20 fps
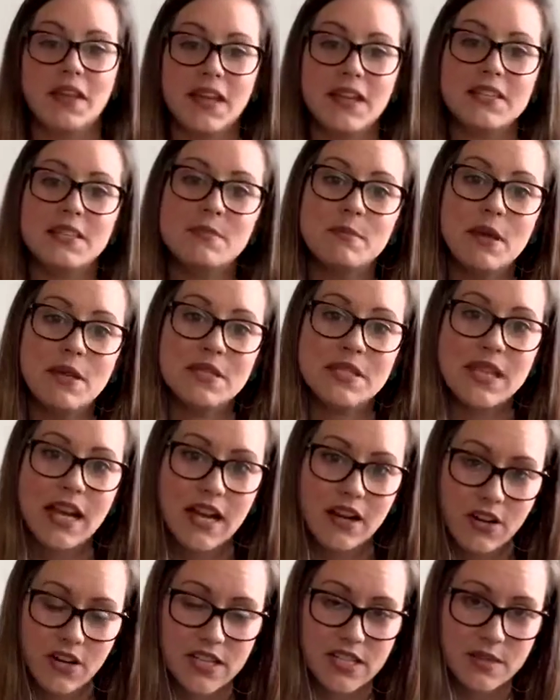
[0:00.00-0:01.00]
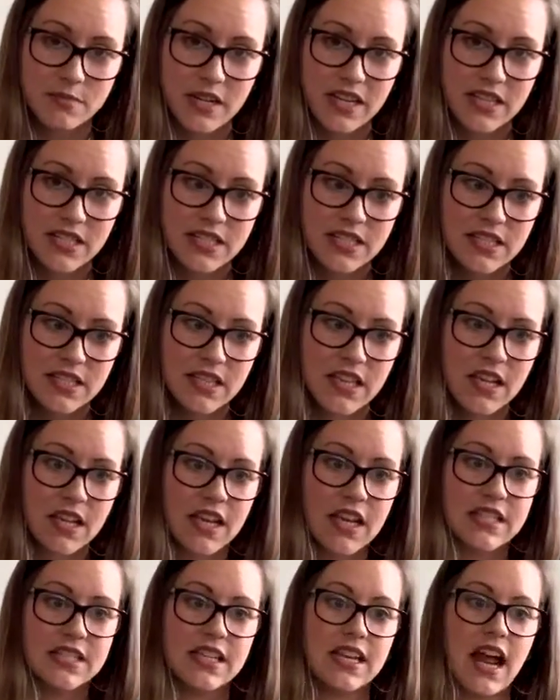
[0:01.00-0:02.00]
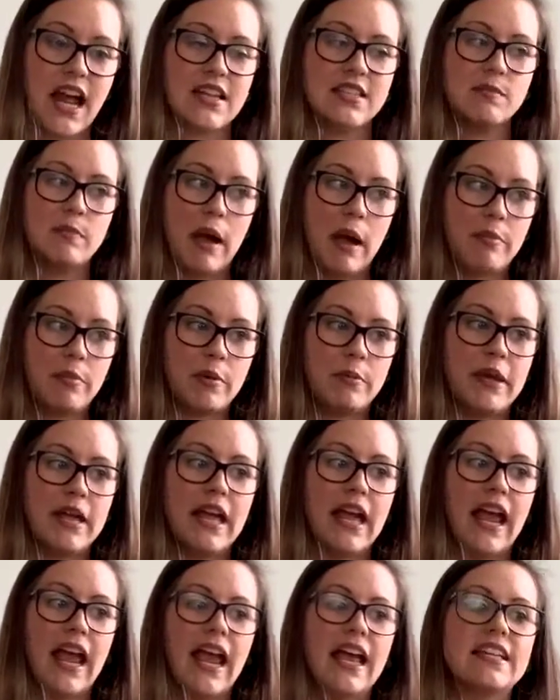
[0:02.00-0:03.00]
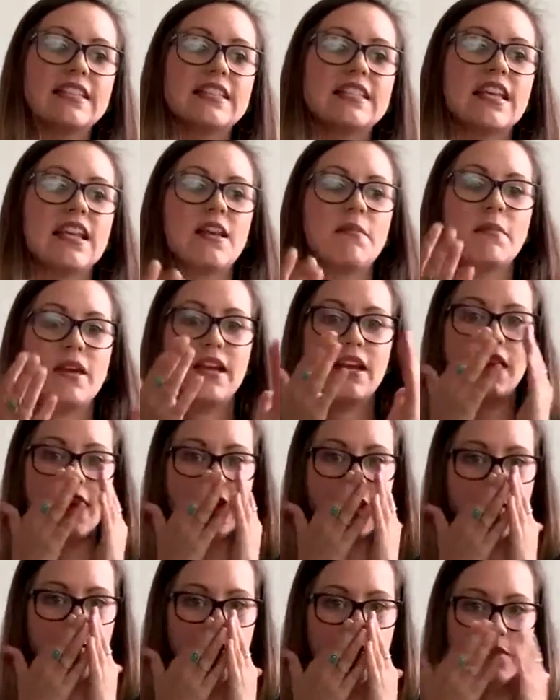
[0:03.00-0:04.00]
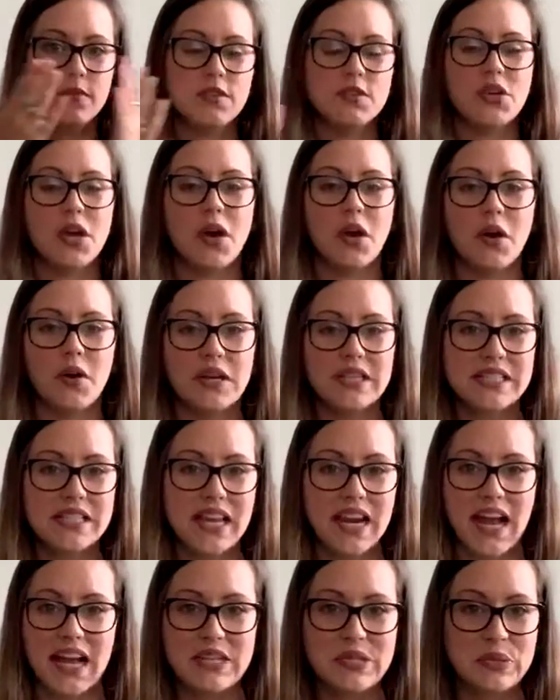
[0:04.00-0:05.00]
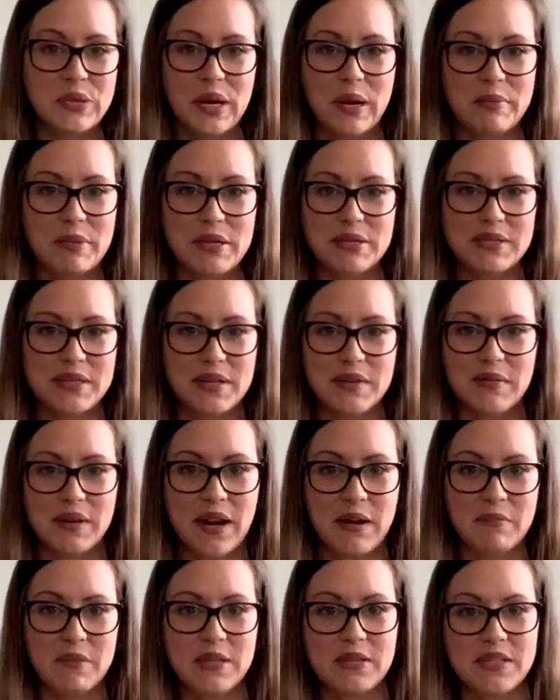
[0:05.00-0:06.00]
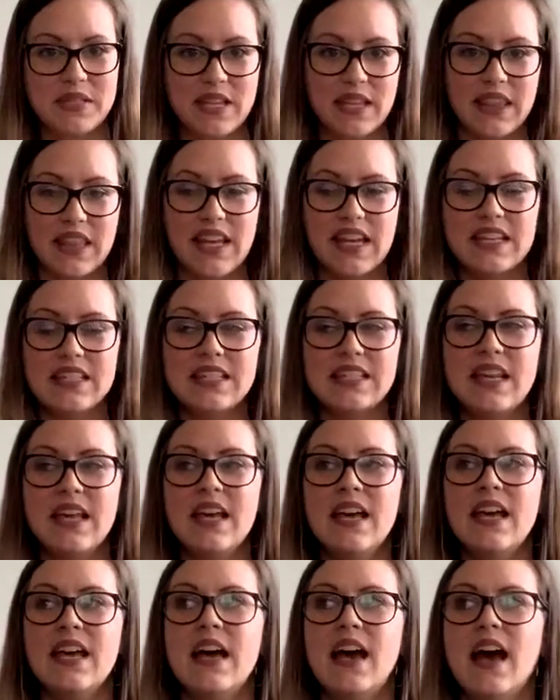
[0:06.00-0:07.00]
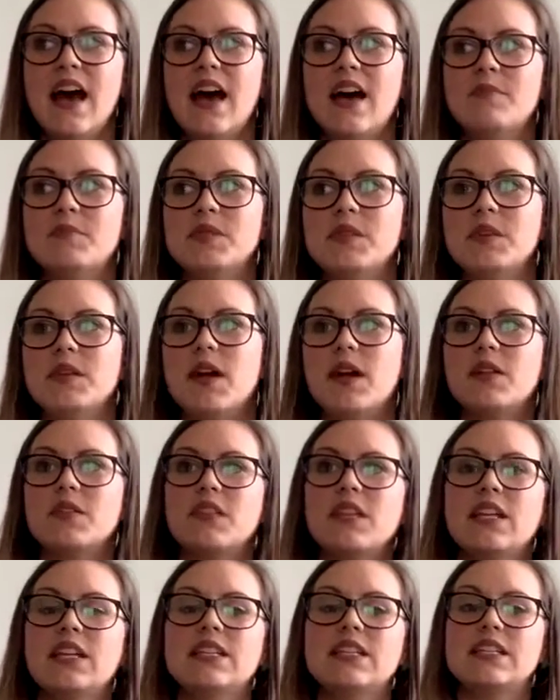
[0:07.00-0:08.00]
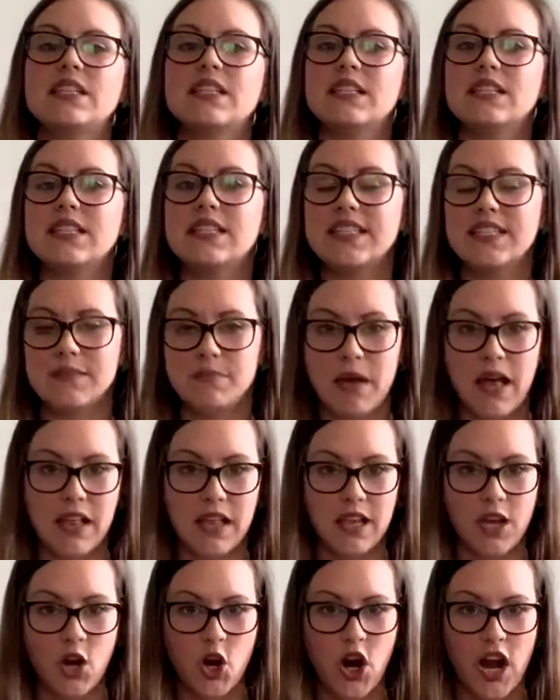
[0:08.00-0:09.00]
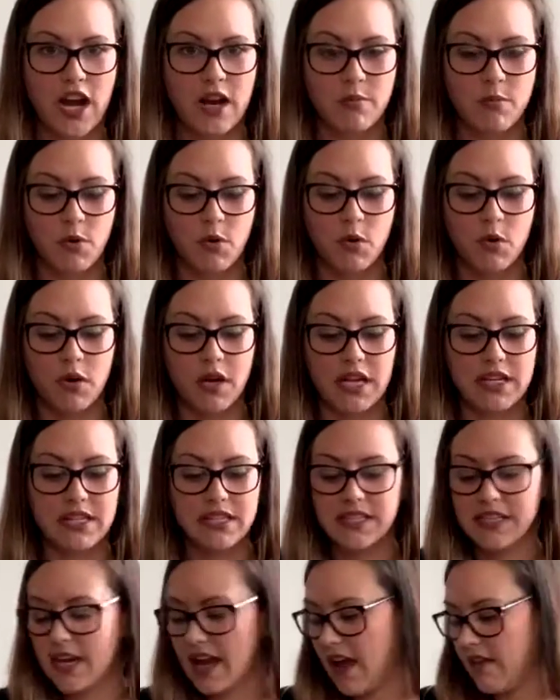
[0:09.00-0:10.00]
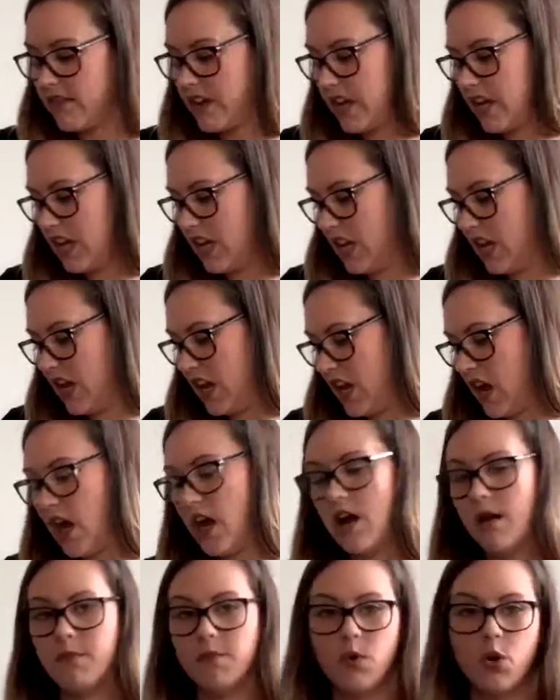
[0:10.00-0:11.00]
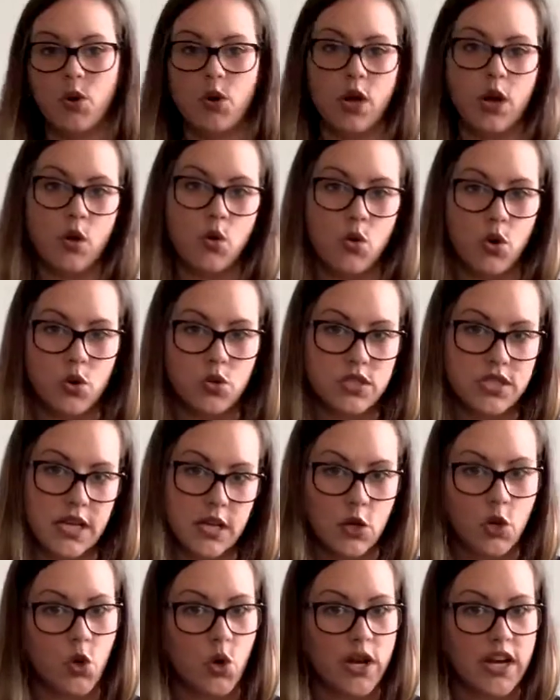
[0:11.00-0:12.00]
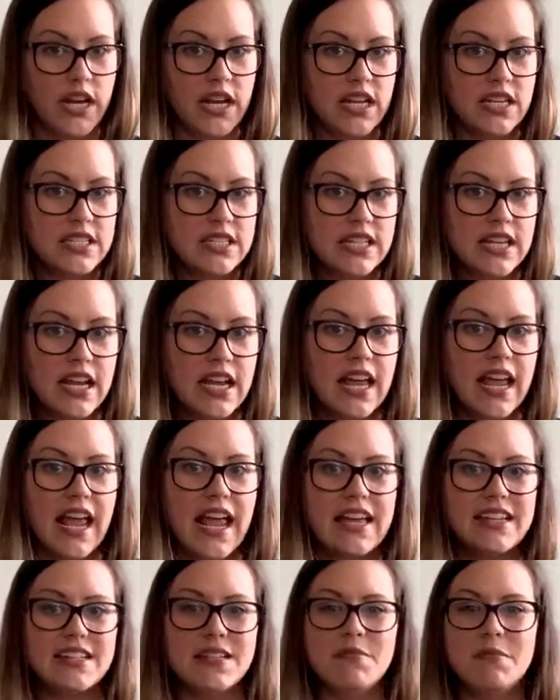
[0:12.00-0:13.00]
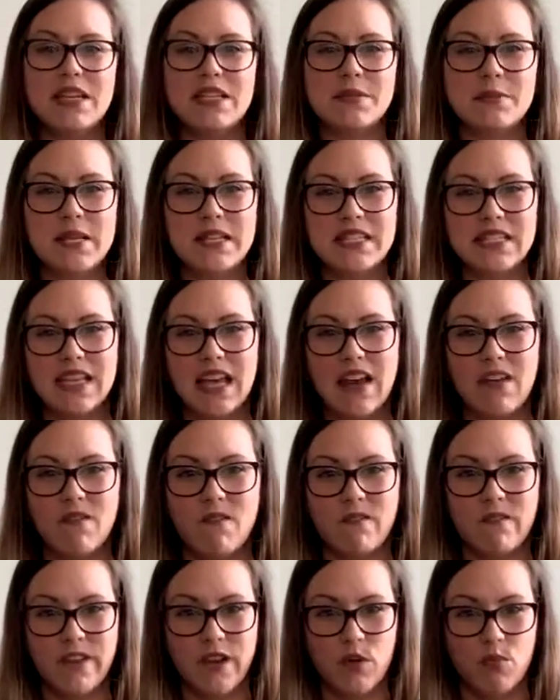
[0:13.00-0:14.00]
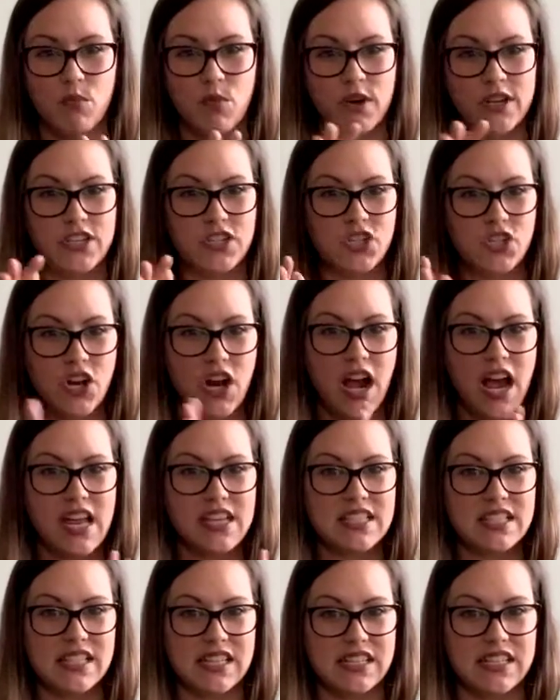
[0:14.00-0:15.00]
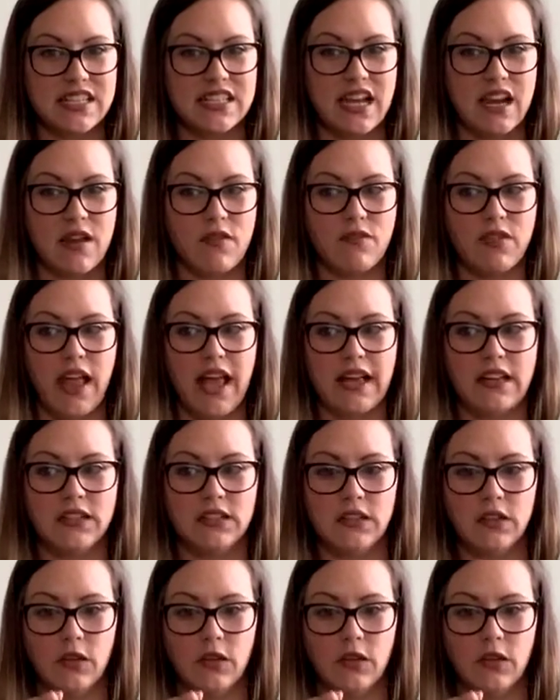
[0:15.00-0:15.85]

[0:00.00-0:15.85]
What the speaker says: it smells like Christmas because it has peppermint and cinnamon in it. So I always get asked what I'm using when I'm using this. So not only does it smell incredible, it doesn't have any gross ingredients in it, and it makes my skin feel moisturized instead of like